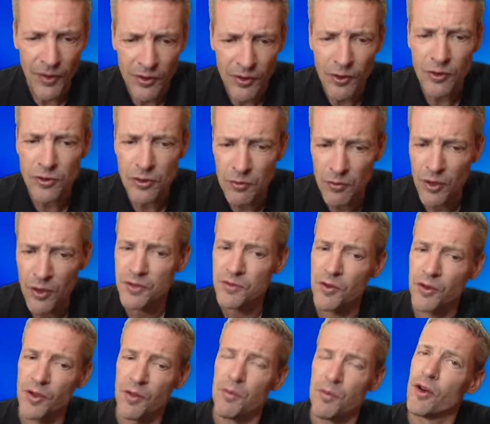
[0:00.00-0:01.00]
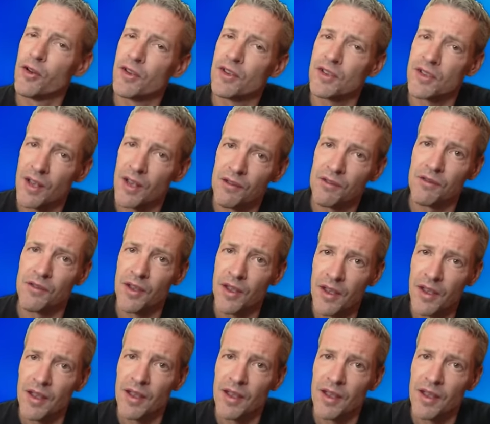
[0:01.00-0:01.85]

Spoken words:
Not so much for the pawn itself.